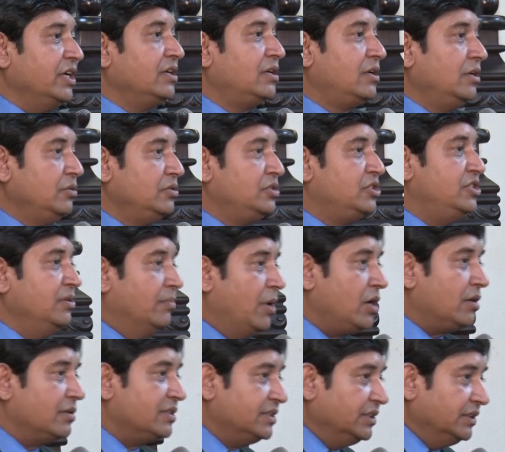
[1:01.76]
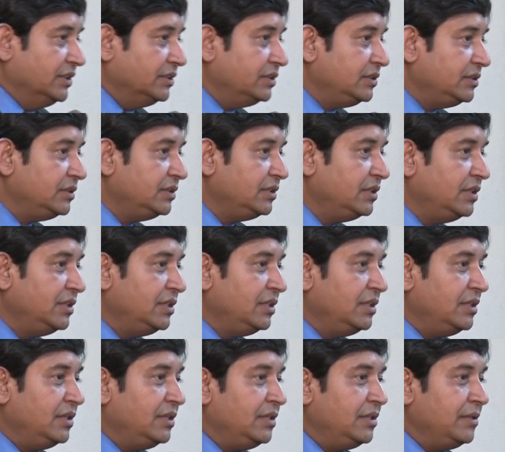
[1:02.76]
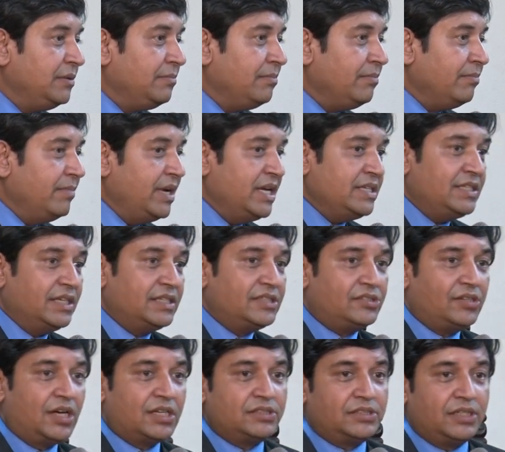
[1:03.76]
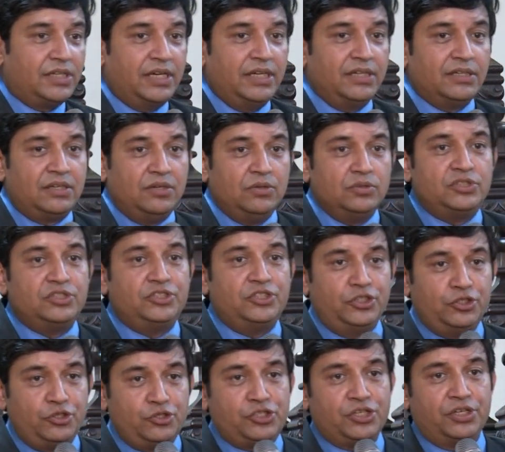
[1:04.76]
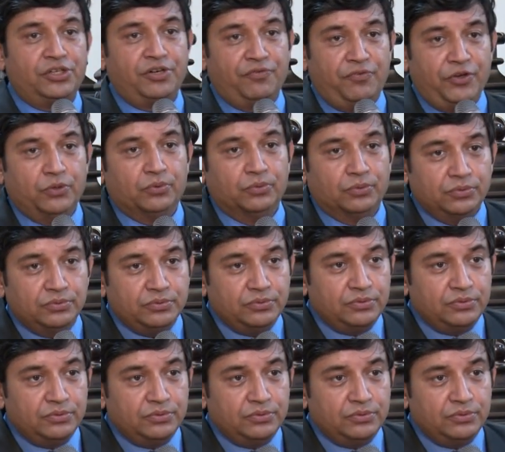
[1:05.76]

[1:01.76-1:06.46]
includes democracy. Basic structure includes judicial review.